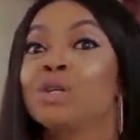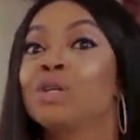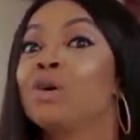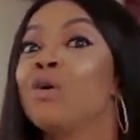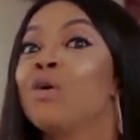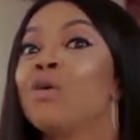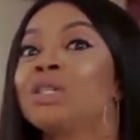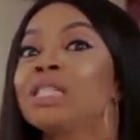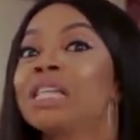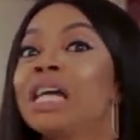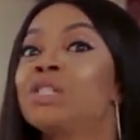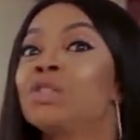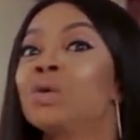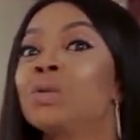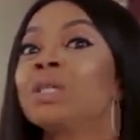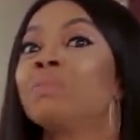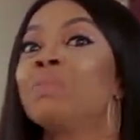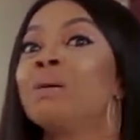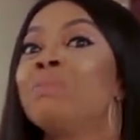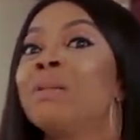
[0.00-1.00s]
because I
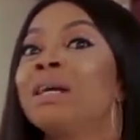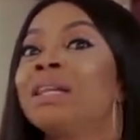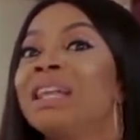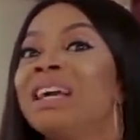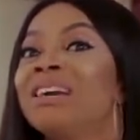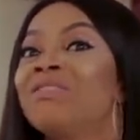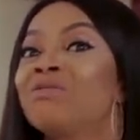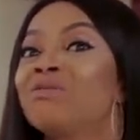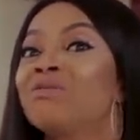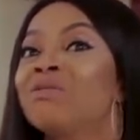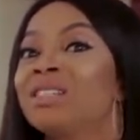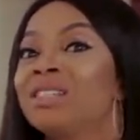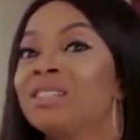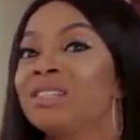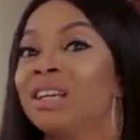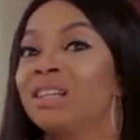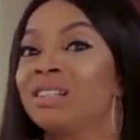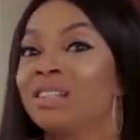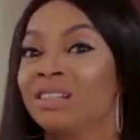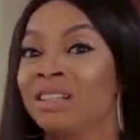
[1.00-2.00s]
thought about my life
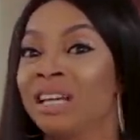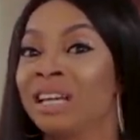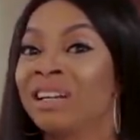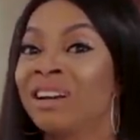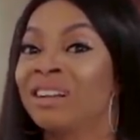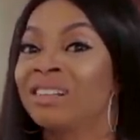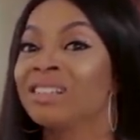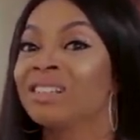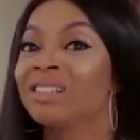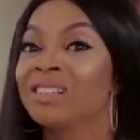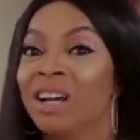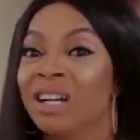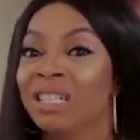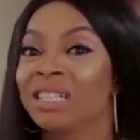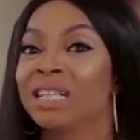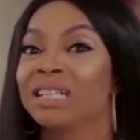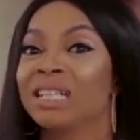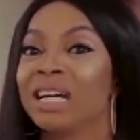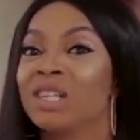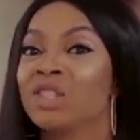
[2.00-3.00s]
recently and I
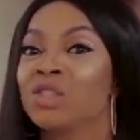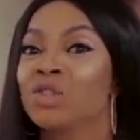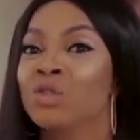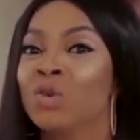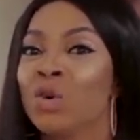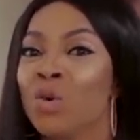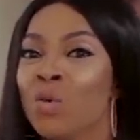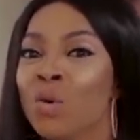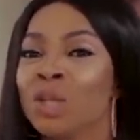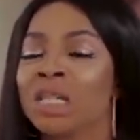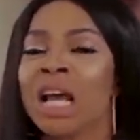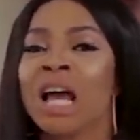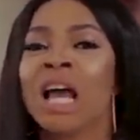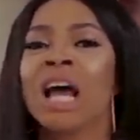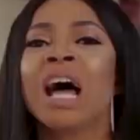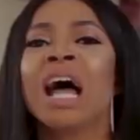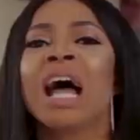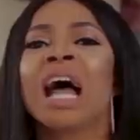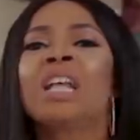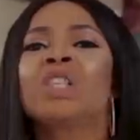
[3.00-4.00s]
decided that, you know what,
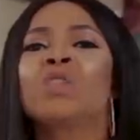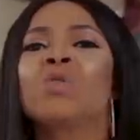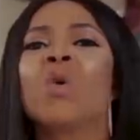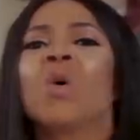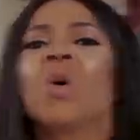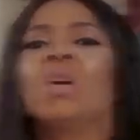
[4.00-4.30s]
I had to